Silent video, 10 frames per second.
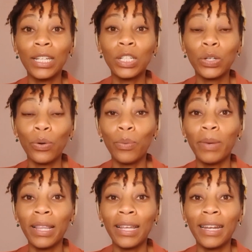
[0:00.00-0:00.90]

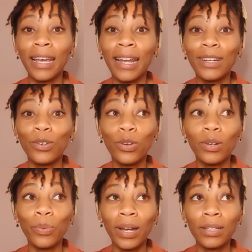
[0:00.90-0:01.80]
trauma that I had not
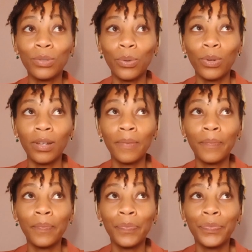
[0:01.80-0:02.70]
worked on.
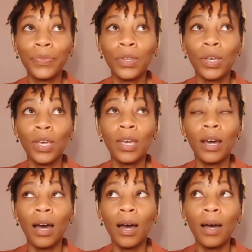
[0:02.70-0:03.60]

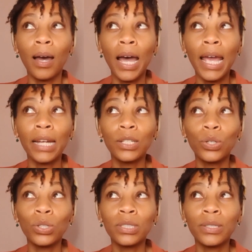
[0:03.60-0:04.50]
I had
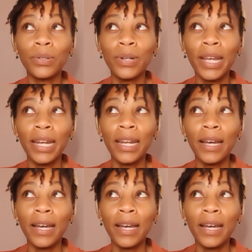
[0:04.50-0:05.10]
not read,